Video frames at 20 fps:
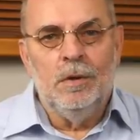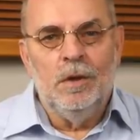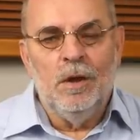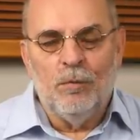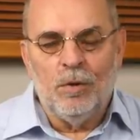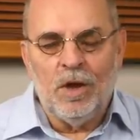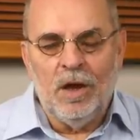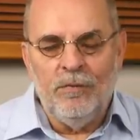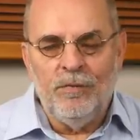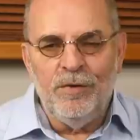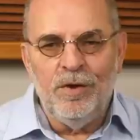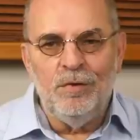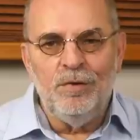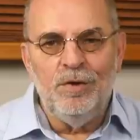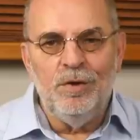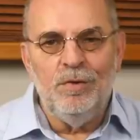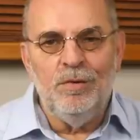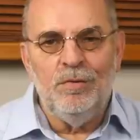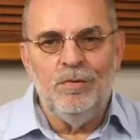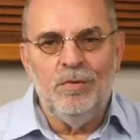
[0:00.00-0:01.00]
And whatever you
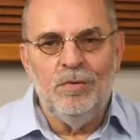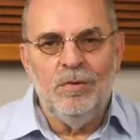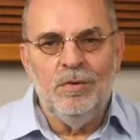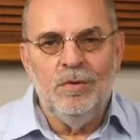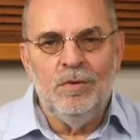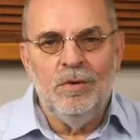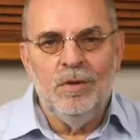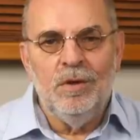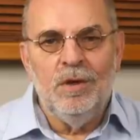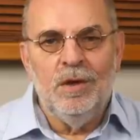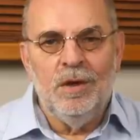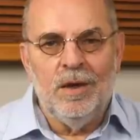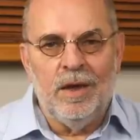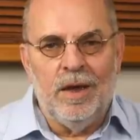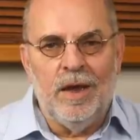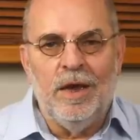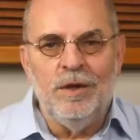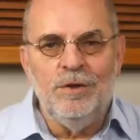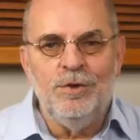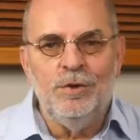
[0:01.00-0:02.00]
do,
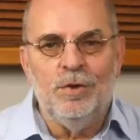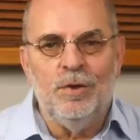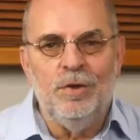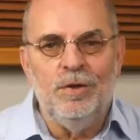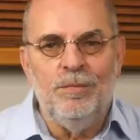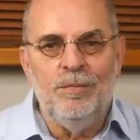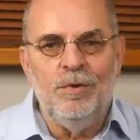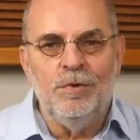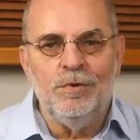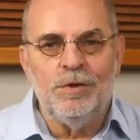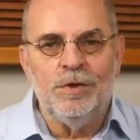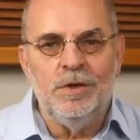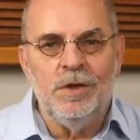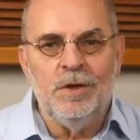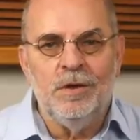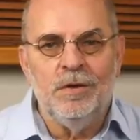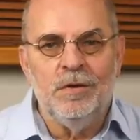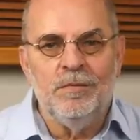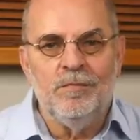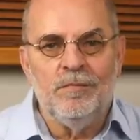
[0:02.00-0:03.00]
enjoy the
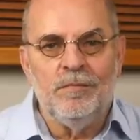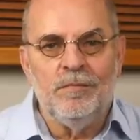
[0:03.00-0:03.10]
music.